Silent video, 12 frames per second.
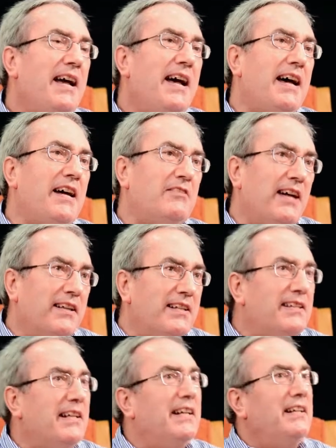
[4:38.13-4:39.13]
rather
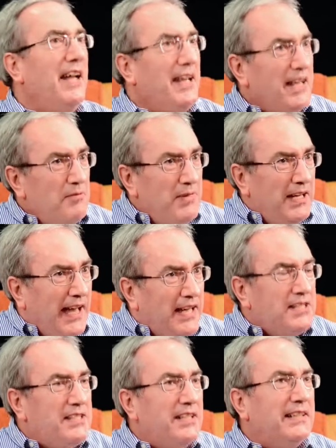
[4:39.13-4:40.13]
than being
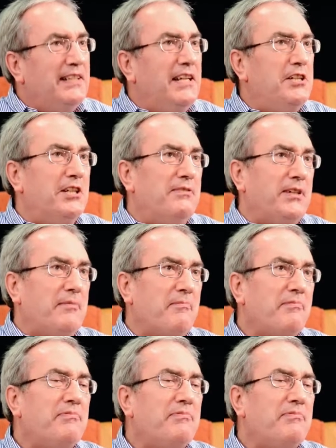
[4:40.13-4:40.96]
externally driven.